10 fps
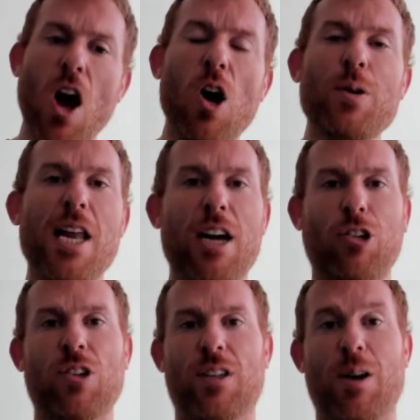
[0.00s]
Oak
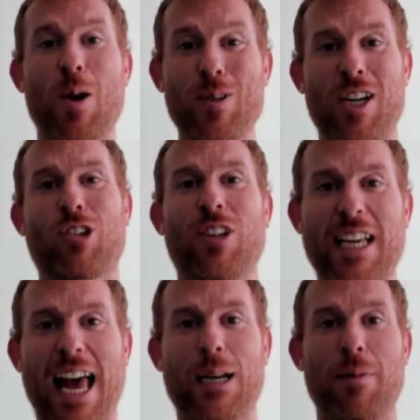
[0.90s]
National. Now, Oak National
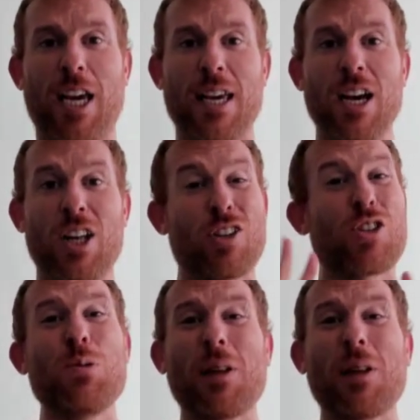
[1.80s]
Academy, there's two